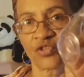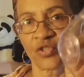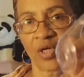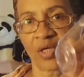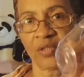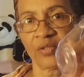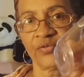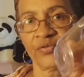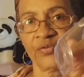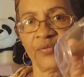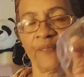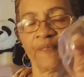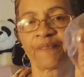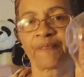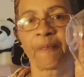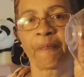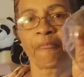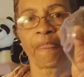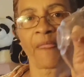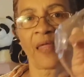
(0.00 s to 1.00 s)
child's
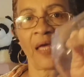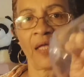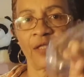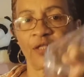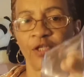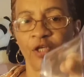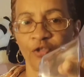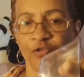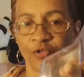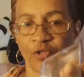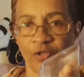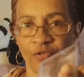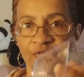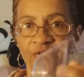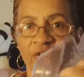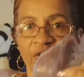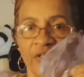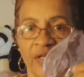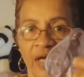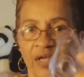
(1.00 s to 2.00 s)
and the
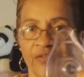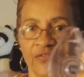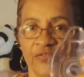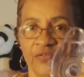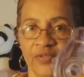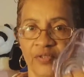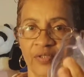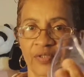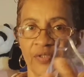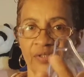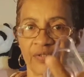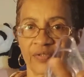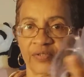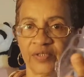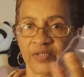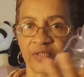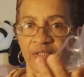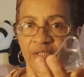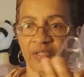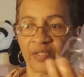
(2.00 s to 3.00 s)
adults. It has
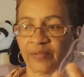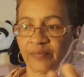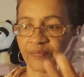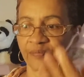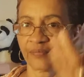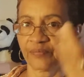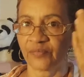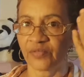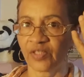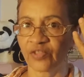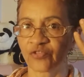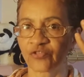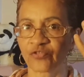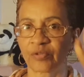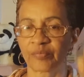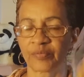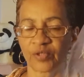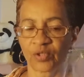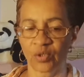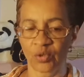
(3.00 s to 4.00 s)
that
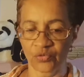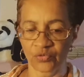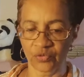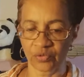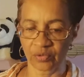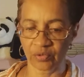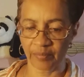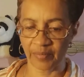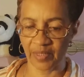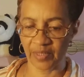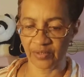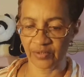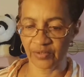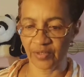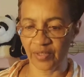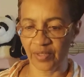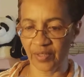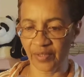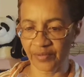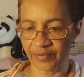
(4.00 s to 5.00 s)
strip that goes in the back of
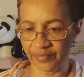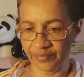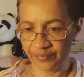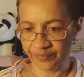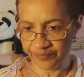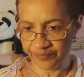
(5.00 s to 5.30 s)
your head.